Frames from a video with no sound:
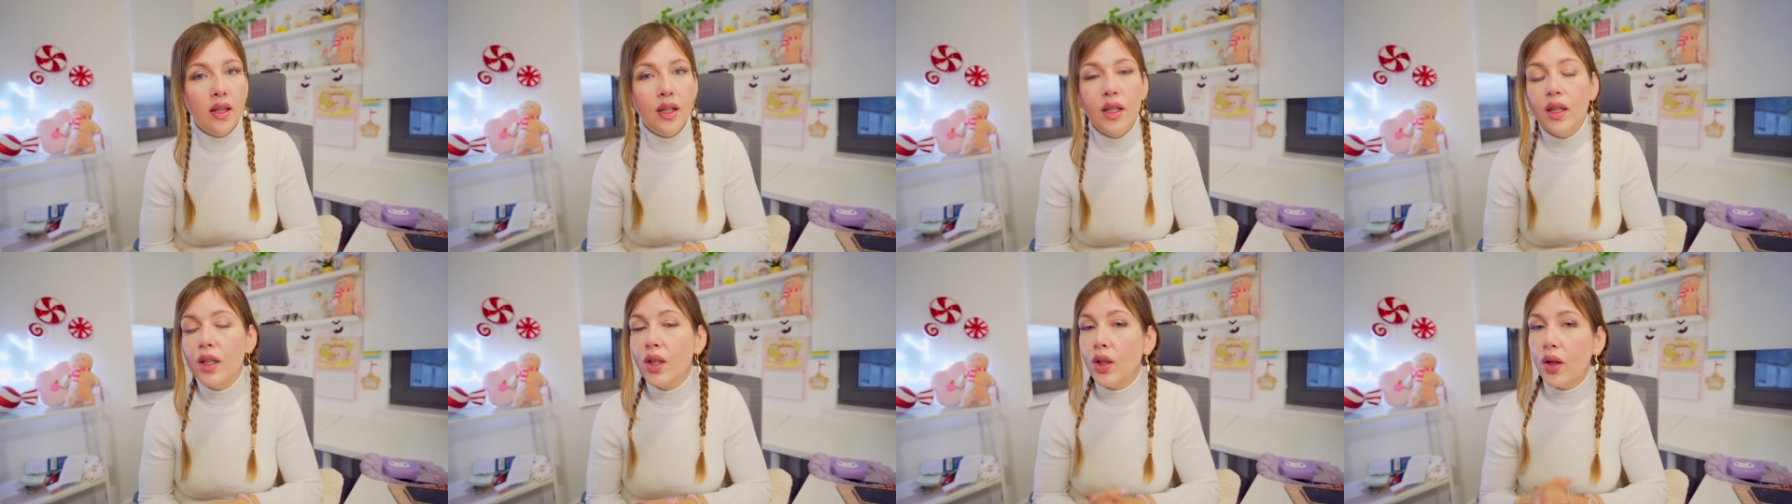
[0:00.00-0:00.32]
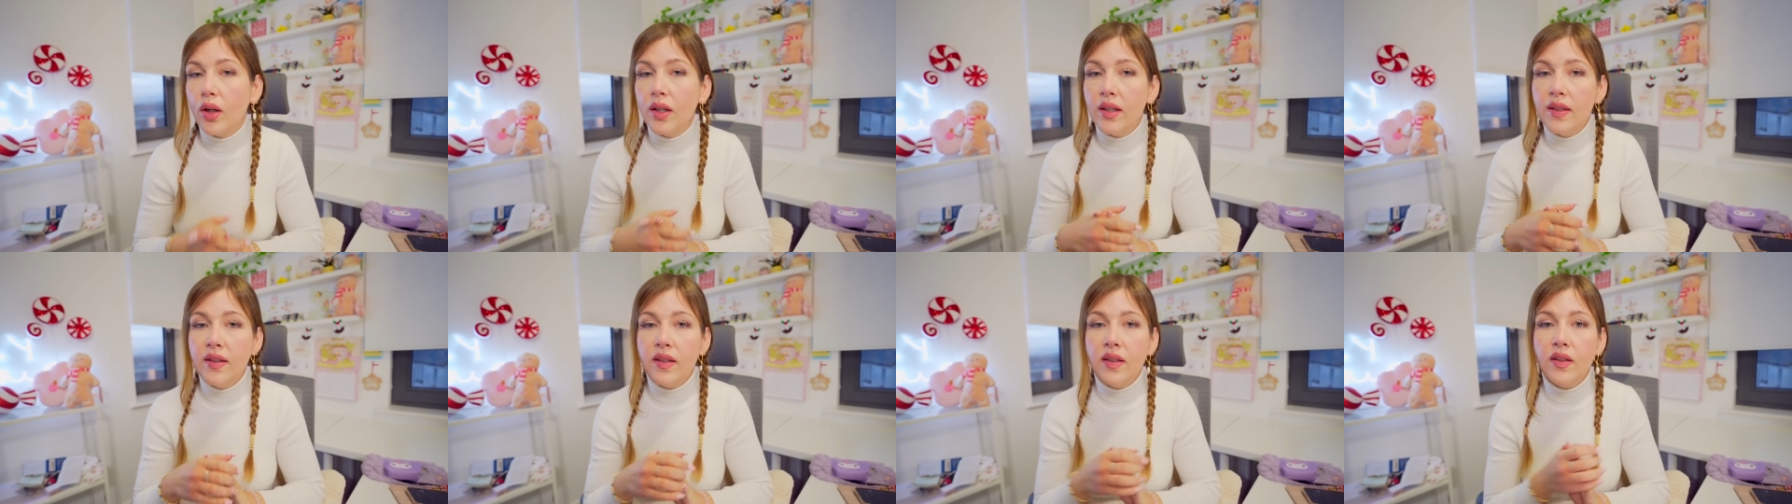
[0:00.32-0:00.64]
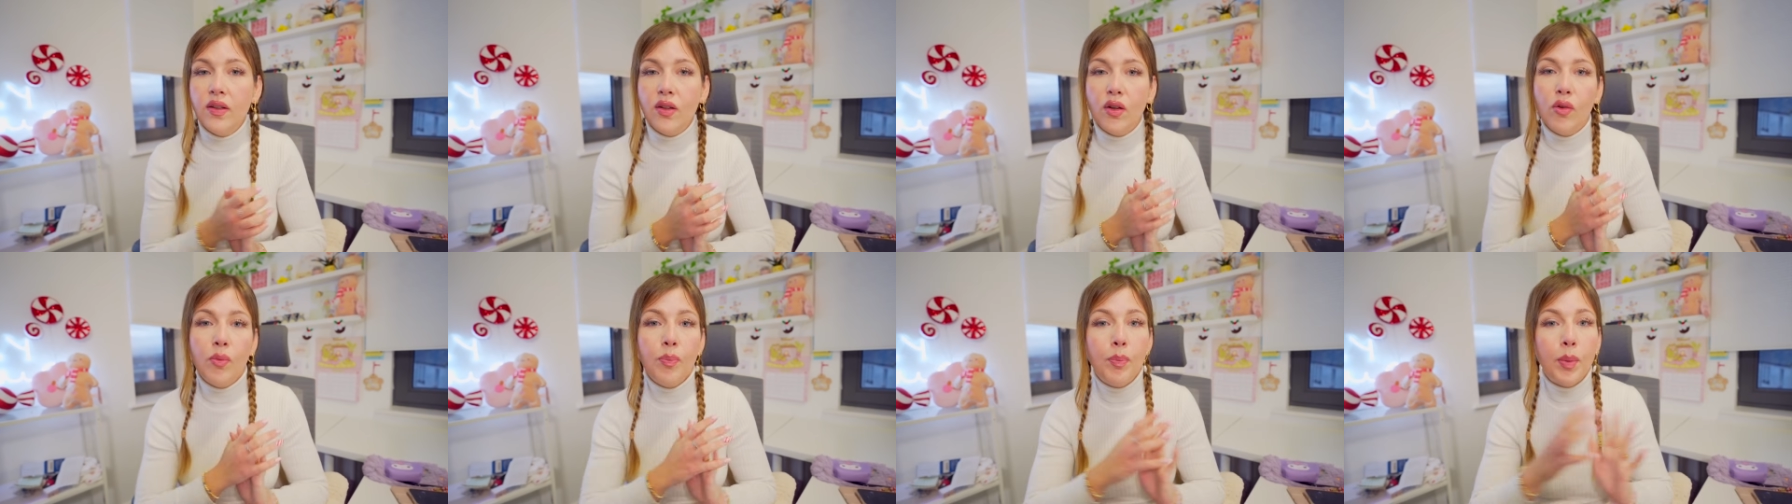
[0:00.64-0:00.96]
the
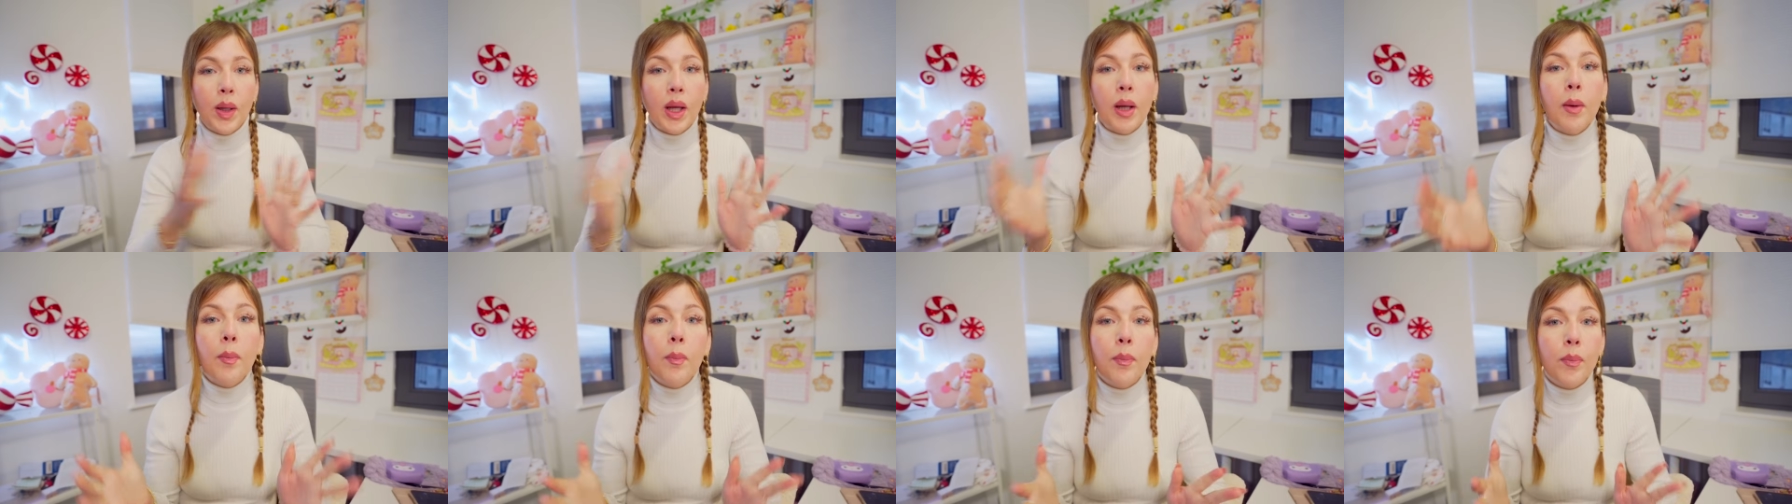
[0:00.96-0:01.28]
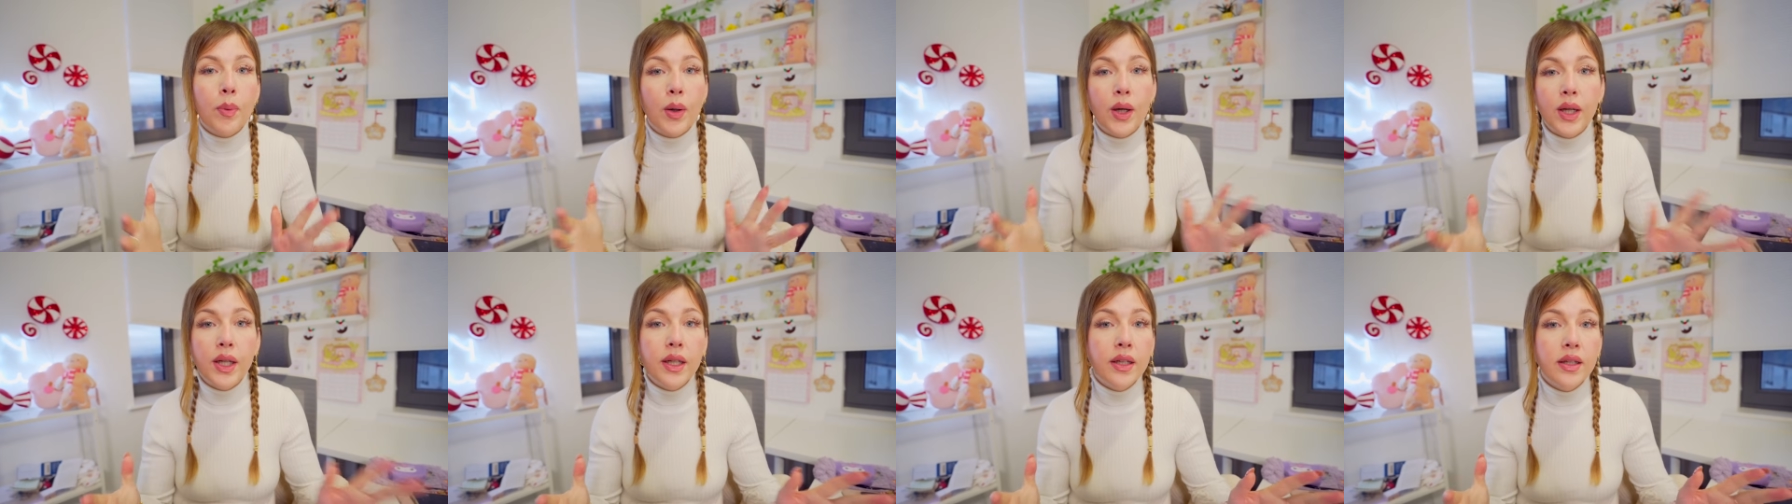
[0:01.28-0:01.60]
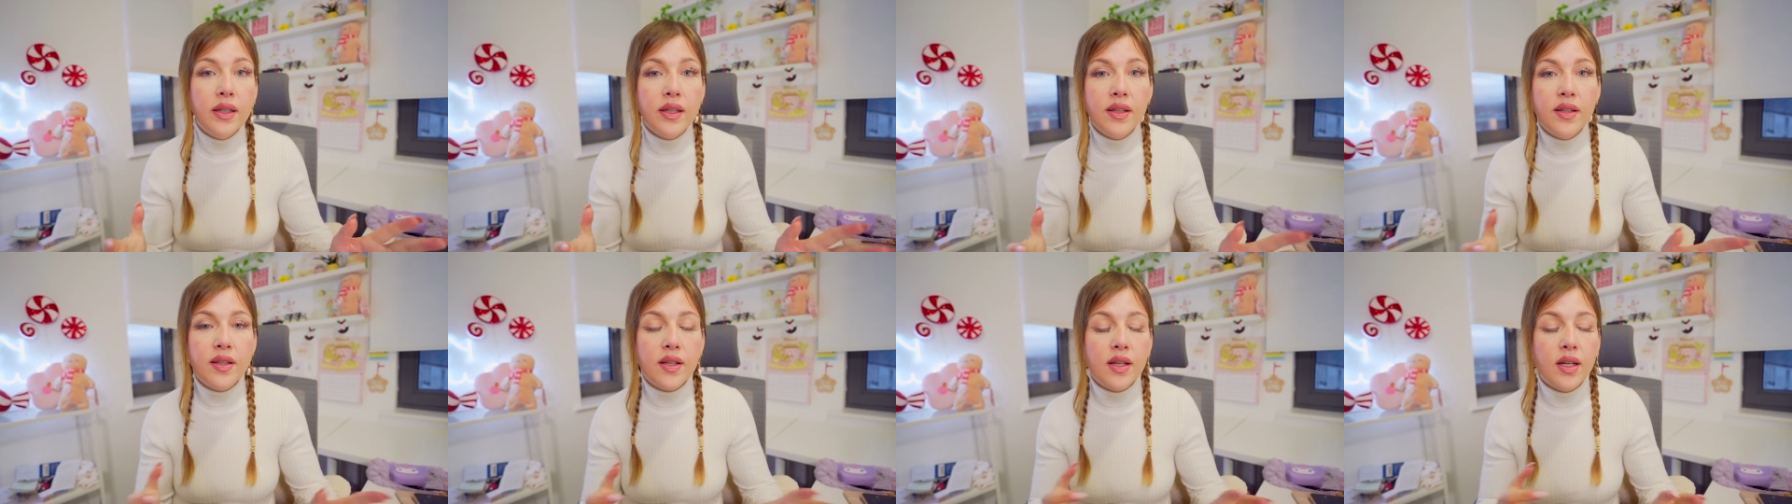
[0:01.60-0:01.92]
choices of big
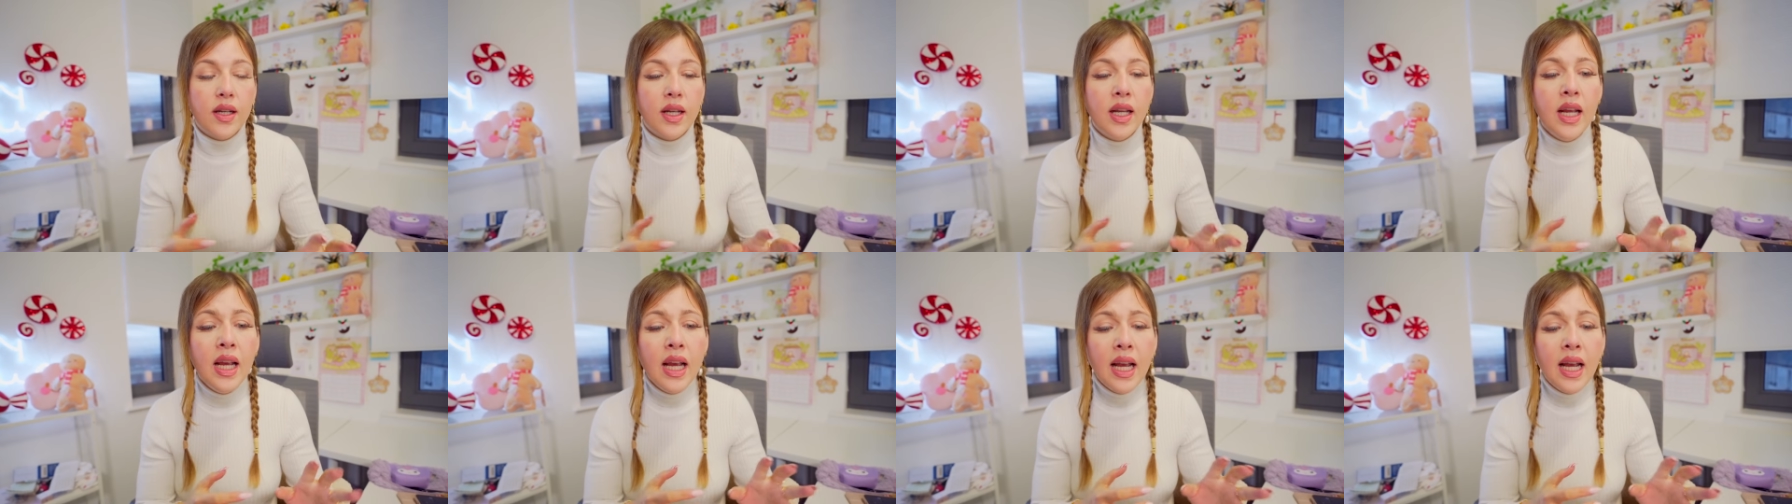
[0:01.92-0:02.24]
printers and